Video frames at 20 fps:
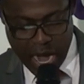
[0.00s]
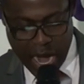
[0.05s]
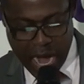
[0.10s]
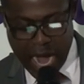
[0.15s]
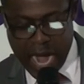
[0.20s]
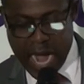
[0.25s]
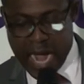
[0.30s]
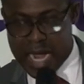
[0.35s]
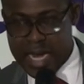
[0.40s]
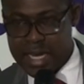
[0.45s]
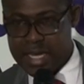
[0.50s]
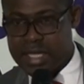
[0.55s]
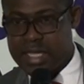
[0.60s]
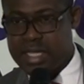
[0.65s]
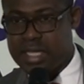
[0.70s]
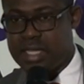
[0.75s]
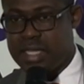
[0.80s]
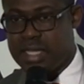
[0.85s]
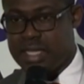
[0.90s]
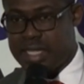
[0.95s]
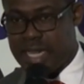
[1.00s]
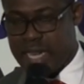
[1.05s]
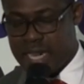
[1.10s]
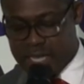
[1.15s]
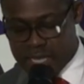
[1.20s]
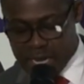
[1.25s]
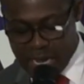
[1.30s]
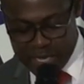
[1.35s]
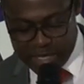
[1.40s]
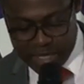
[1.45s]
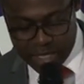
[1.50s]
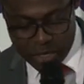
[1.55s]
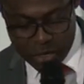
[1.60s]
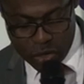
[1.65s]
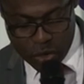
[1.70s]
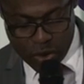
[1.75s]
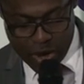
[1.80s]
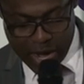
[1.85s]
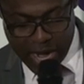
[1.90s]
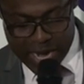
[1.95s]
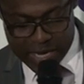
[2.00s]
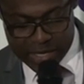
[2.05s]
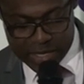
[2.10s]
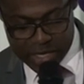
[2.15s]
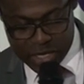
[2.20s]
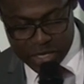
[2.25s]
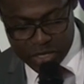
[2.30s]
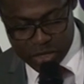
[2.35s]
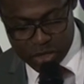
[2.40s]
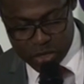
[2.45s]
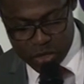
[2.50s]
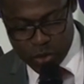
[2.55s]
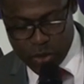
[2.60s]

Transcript: and data synchronization